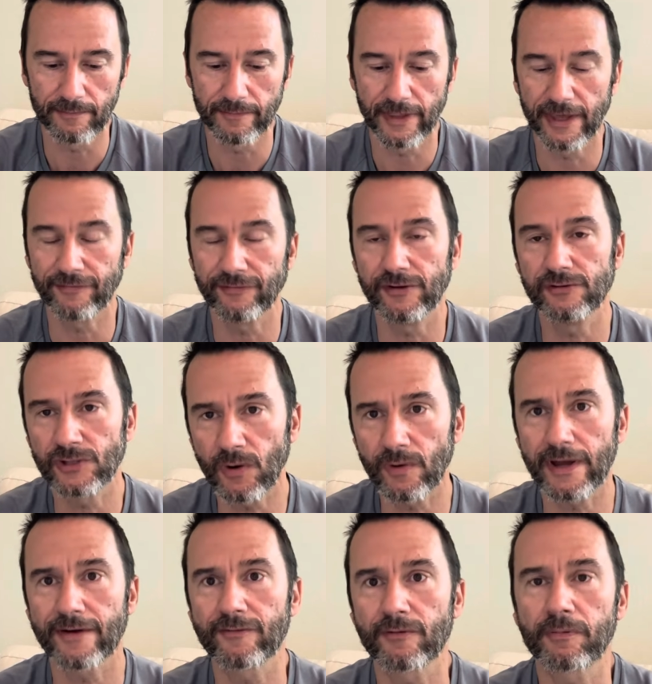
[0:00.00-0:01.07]
If you don't
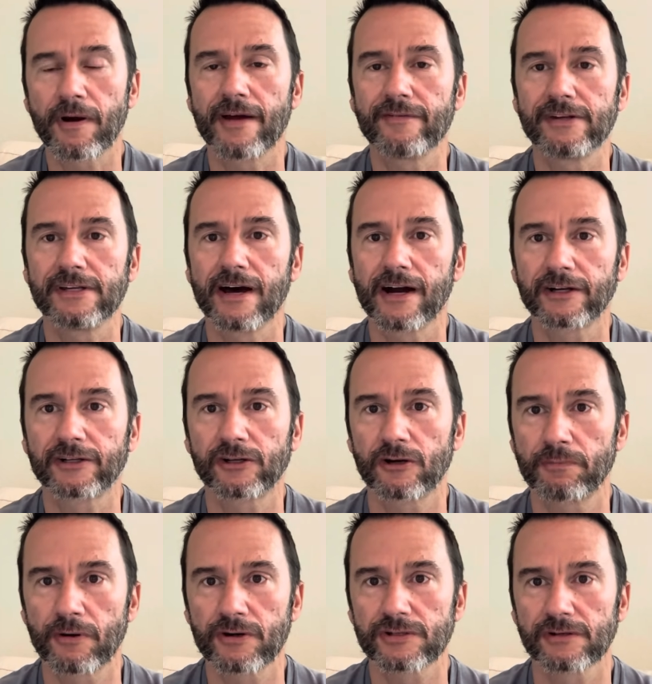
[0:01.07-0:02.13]
have a private doctor or
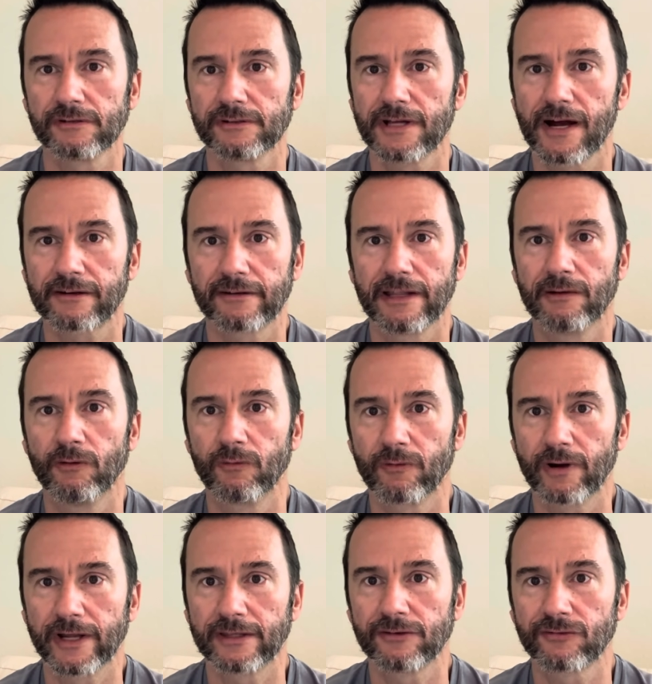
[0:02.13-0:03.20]
personal doctor that will
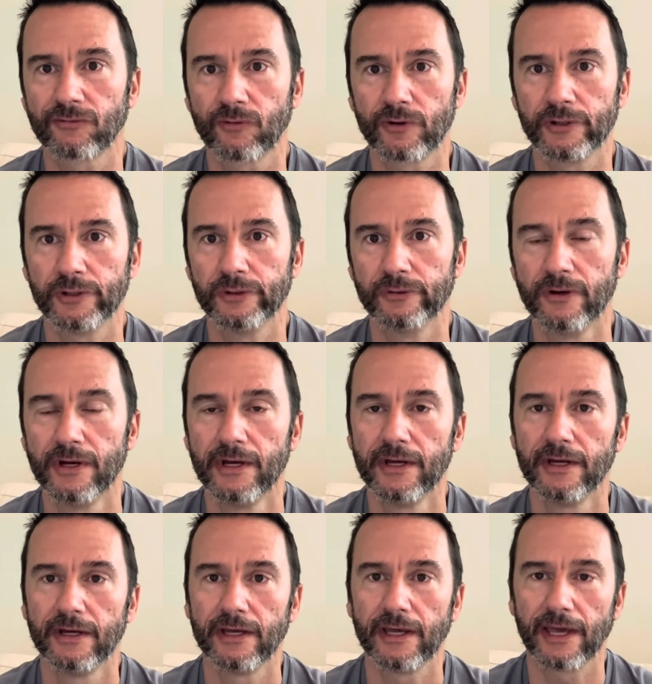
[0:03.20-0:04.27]
write this for you,
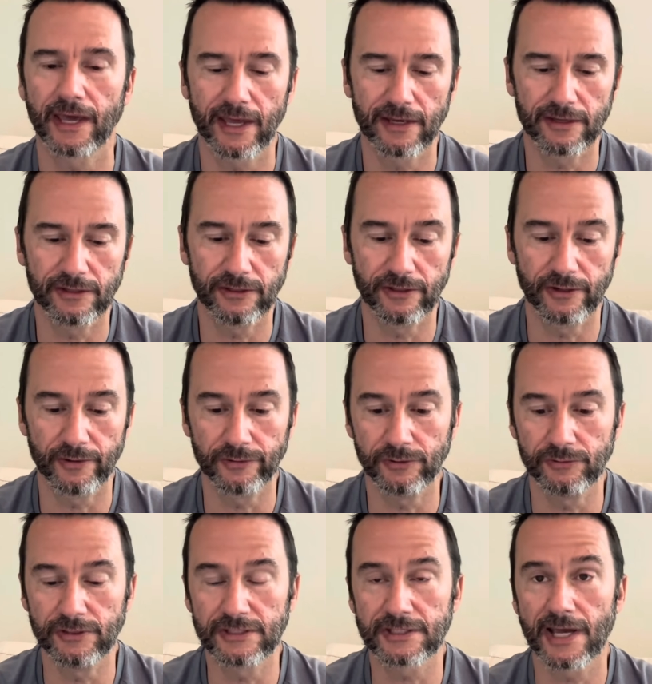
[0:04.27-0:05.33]
and you
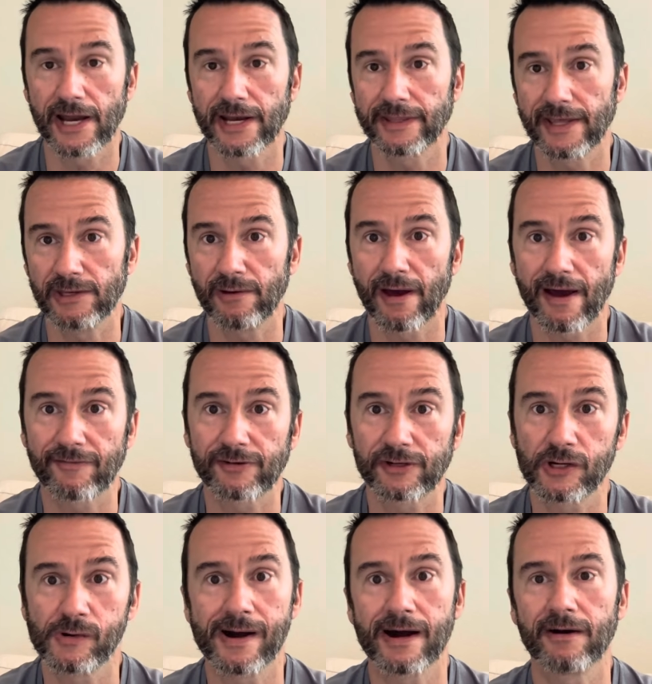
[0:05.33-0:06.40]
decided that you have to
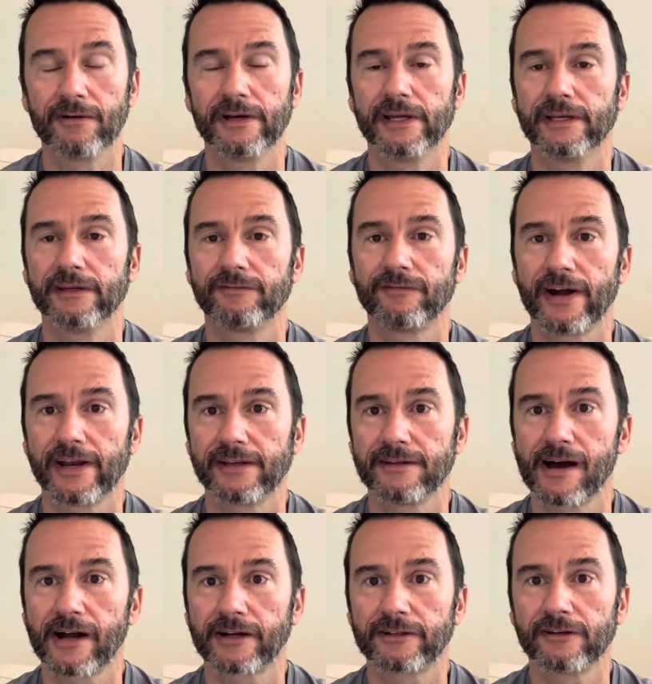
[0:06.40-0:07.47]
go out and find a
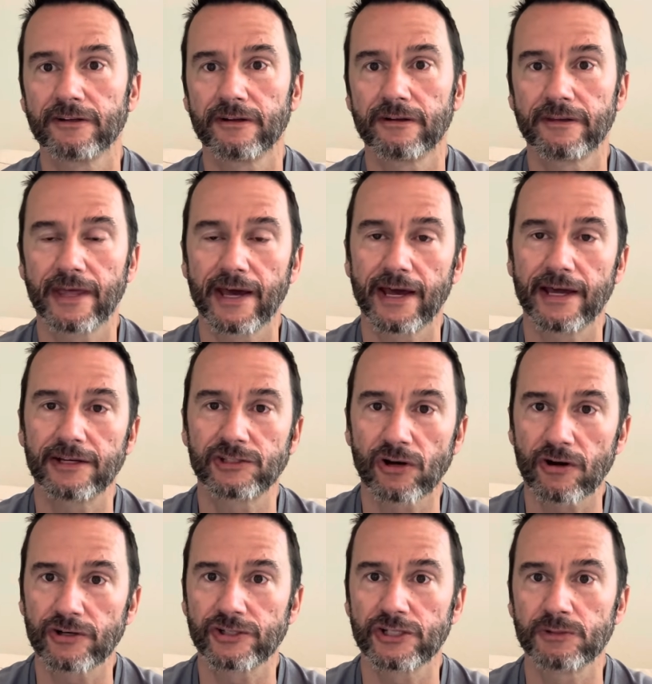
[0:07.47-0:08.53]
doctor that
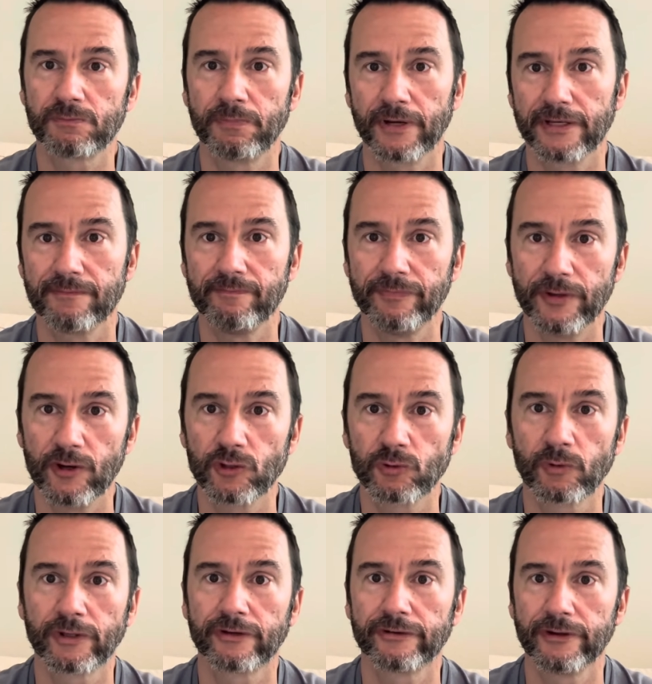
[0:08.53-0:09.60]
charges but knows
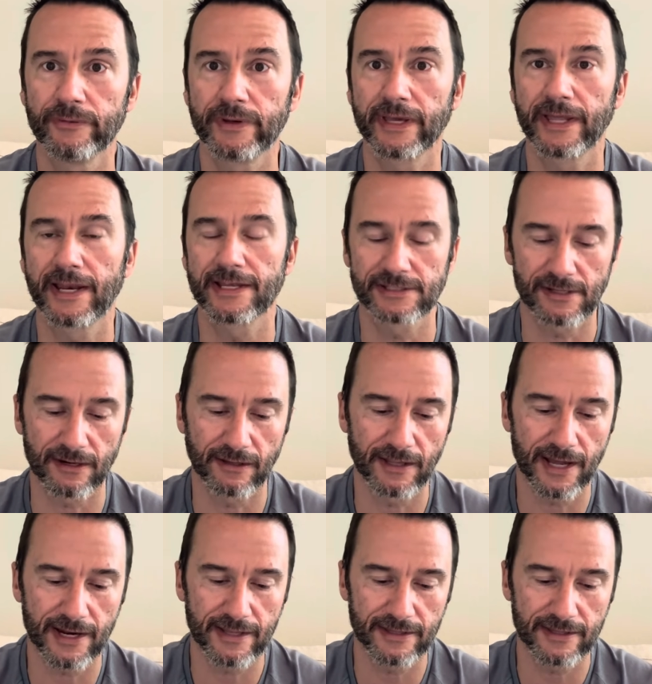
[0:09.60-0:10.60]
what they're doing and has done a lot of